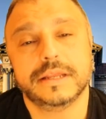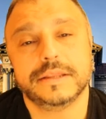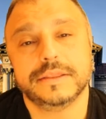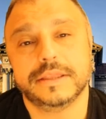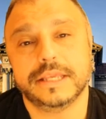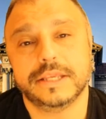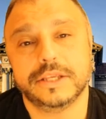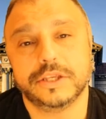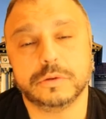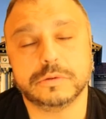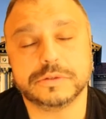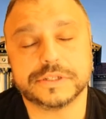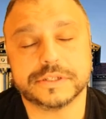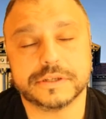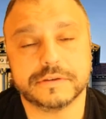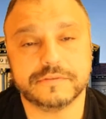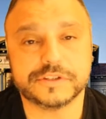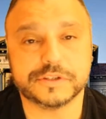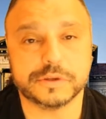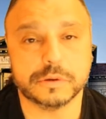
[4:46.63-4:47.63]
the use
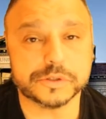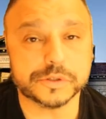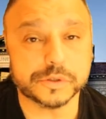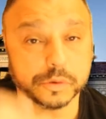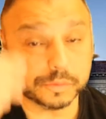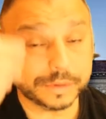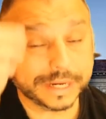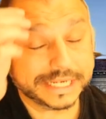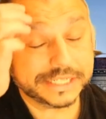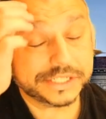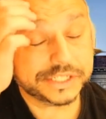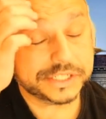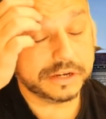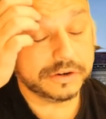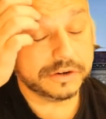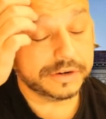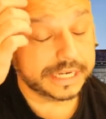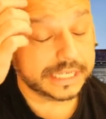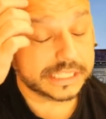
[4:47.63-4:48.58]
of social race theory.